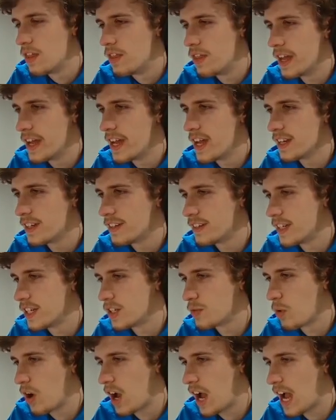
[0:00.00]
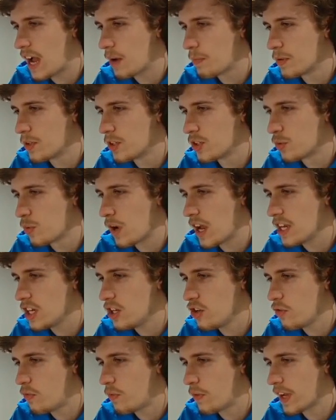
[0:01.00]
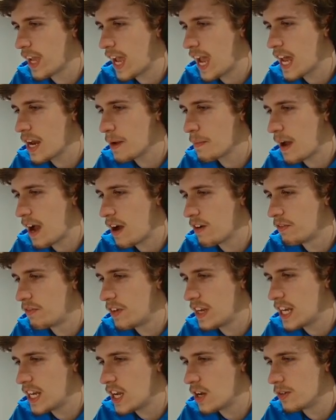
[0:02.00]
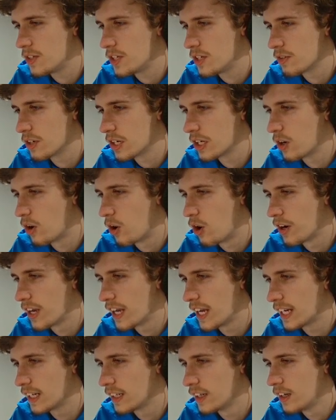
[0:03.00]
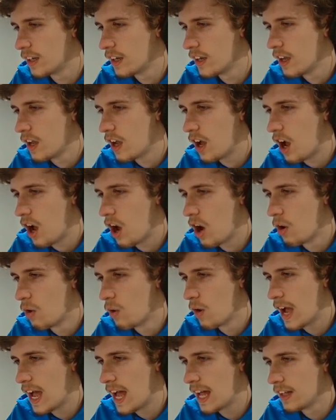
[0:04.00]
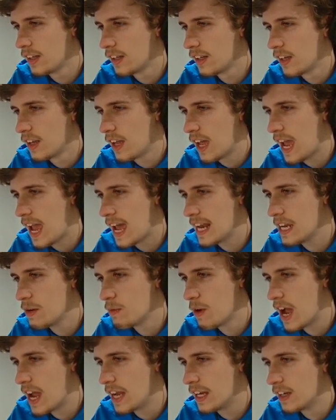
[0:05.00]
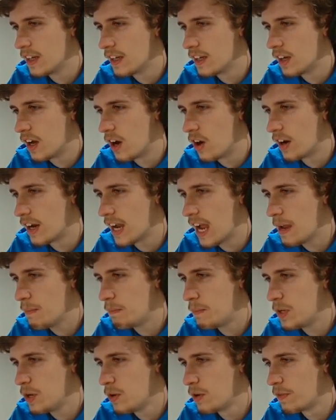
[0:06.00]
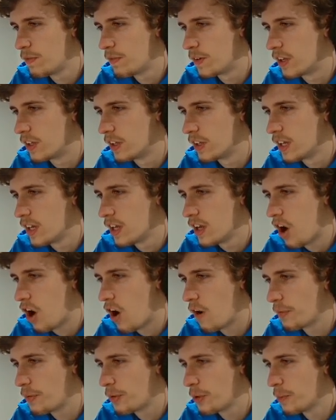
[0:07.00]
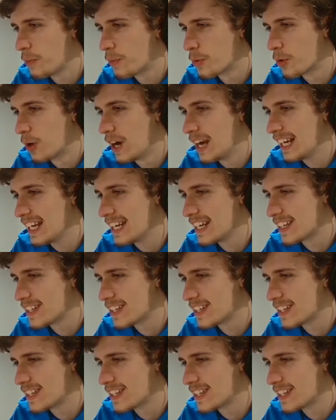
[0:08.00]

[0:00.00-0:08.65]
This is what happens when you forget about videos you're recording. Oh, well. Anyway. Okay, beautiful. Off to a brilliant